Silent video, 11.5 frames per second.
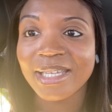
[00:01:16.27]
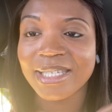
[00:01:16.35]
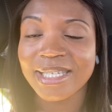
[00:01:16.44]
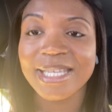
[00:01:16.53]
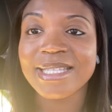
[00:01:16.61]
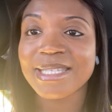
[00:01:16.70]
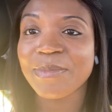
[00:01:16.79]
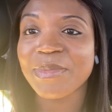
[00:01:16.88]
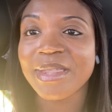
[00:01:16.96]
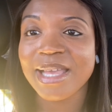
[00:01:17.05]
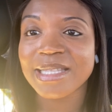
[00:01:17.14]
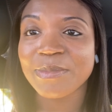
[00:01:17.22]
it's
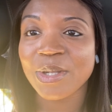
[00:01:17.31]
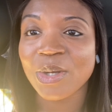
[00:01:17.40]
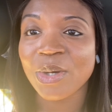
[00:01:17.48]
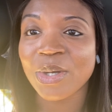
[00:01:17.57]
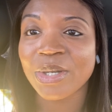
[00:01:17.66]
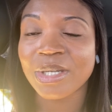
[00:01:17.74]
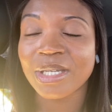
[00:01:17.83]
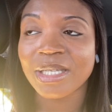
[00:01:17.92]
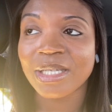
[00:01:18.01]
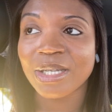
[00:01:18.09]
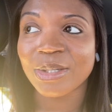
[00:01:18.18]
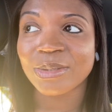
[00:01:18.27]
something that's been on,
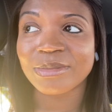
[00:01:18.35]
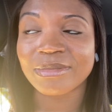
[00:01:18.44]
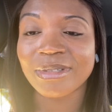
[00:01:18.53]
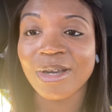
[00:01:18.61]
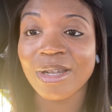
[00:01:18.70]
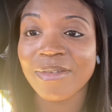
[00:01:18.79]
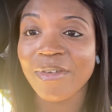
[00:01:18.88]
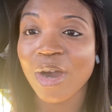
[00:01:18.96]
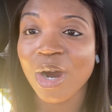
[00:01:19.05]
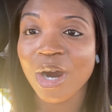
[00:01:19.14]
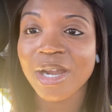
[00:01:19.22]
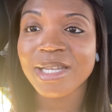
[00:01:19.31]
all of our
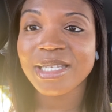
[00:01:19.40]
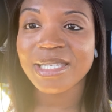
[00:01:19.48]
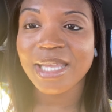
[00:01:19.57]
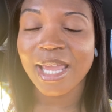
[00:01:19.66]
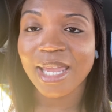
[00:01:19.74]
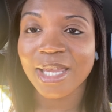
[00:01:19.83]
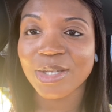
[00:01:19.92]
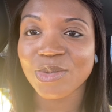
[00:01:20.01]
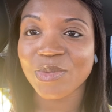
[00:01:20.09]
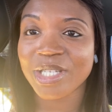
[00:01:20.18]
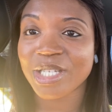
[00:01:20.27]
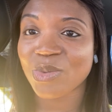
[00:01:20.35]
hearts, and
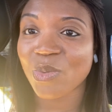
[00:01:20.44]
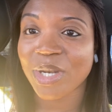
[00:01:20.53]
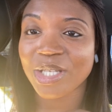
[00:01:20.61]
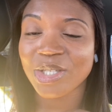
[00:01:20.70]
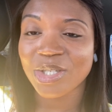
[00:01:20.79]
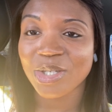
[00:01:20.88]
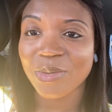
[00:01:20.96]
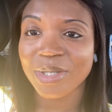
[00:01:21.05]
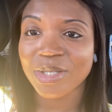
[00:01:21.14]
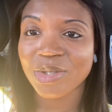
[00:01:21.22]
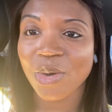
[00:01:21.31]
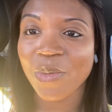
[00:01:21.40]
we just wanted to do
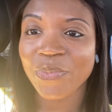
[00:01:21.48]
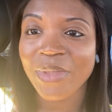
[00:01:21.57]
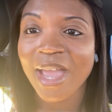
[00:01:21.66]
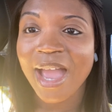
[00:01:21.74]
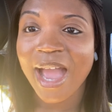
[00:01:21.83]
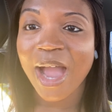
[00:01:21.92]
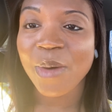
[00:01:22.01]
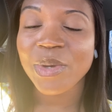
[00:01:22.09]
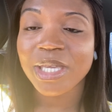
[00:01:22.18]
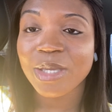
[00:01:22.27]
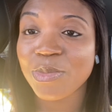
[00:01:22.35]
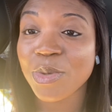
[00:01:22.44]
it. So I will
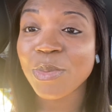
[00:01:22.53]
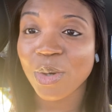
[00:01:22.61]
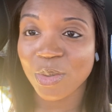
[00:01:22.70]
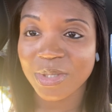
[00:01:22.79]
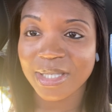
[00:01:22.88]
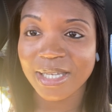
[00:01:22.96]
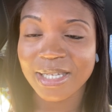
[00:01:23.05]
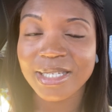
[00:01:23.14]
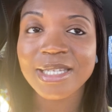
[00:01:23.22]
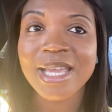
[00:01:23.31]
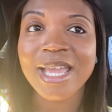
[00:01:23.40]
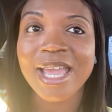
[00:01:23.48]
keep you
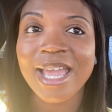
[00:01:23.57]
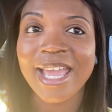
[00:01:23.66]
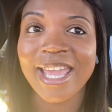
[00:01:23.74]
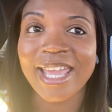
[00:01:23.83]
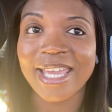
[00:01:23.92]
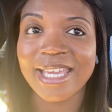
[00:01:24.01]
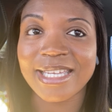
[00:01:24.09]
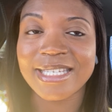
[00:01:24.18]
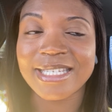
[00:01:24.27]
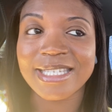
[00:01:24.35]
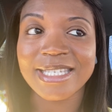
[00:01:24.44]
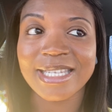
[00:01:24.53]
posted,
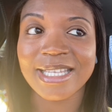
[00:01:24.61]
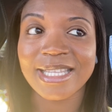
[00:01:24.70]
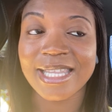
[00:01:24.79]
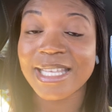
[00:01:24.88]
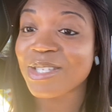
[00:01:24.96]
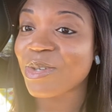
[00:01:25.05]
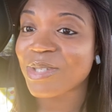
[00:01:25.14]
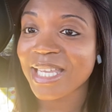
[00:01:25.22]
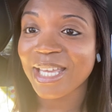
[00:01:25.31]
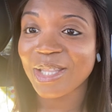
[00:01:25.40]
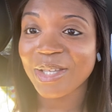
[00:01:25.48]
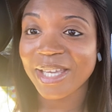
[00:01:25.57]
and let's go
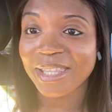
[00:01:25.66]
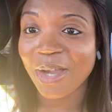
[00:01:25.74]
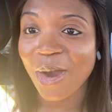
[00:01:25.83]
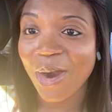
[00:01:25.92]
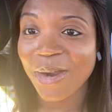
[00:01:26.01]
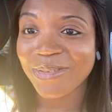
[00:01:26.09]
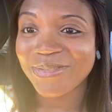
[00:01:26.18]
take a look at the car.